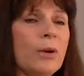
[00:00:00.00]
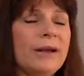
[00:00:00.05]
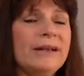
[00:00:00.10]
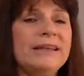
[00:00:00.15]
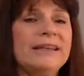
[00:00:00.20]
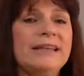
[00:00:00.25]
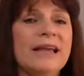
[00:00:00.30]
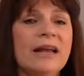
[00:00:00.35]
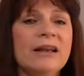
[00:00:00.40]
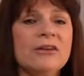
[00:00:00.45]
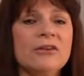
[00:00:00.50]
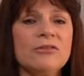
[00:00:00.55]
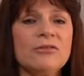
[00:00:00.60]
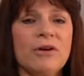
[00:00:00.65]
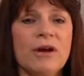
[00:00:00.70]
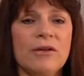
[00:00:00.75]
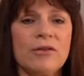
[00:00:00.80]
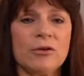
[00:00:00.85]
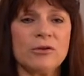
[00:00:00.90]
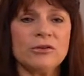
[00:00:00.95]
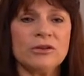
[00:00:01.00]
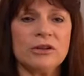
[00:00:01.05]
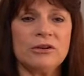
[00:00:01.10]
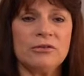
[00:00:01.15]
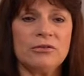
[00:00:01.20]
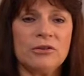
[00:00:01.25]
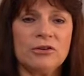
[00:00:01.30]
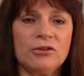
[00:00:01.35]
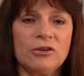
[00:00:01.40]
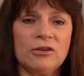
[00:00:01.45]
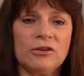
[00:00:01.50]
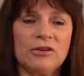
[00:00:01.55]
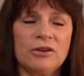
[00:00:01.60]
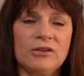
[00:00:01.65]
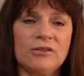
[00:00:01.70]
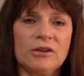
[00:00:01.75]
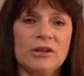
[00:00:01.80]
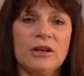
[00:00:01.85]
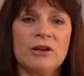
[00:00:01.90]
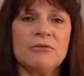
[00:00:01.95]
identify those
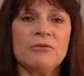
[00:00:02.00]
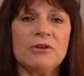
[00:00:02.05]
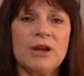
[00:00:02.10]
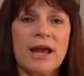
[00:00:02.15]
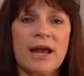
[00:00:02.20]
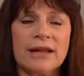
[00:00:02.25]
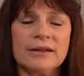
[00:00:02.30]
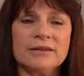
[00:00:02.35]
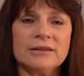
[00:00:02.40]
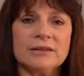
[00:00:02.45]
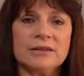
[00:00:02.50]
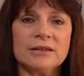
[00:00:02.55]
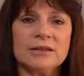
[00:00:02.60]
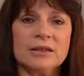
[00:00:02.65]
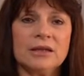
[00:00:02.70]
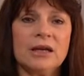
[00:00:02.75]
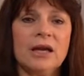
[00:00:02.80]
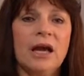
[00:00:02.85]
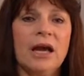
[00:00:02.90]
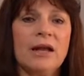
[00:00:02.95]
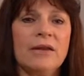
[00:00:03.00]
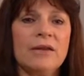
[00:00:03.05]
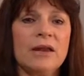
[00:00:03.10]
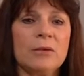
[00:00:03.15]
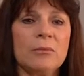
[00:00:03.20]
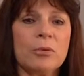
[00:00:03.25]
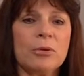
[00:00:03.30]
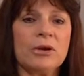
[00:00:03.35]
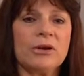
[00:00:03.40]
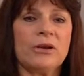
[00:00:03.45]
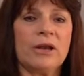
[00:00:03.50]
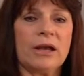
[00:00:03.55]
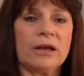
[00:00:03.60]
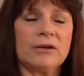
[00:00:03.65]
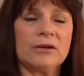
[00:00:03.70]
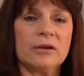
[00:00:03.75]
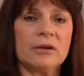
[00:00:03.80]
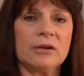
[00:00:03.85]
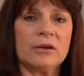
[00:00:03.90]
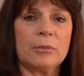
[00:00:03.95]
inefficiencies in advance and then
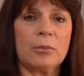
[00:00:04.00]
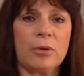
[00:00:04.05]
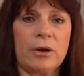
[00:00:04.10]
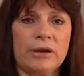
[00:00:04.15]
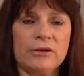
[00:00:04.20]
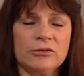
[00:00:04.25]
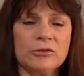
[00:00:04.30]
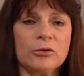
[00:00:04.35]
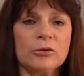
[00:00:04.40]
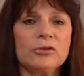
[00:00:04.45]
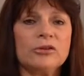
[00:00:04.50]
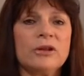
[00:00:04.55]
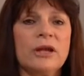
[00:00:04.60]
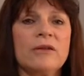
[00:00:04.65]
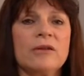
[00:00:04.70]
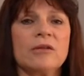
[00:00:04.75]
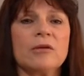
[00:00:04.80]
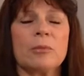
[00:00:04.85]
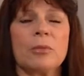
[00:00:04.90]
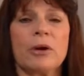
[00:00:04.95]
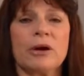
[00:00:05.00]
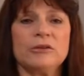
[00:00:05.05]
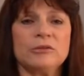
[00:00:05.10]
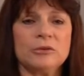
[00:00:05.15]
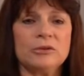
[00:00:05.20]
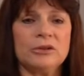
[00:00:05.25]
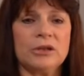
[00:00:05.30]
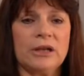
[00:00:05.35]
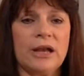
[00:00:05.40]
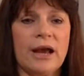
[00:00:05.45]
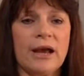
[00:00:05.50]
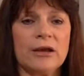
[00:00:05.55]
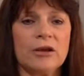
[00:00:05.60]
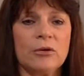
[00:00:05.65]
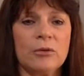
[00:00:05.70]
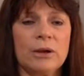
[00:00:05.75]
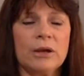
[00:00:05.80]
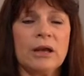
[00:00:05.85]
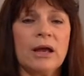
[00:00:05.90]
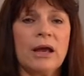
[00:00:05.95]
predict the price, or say that the price was inaccurate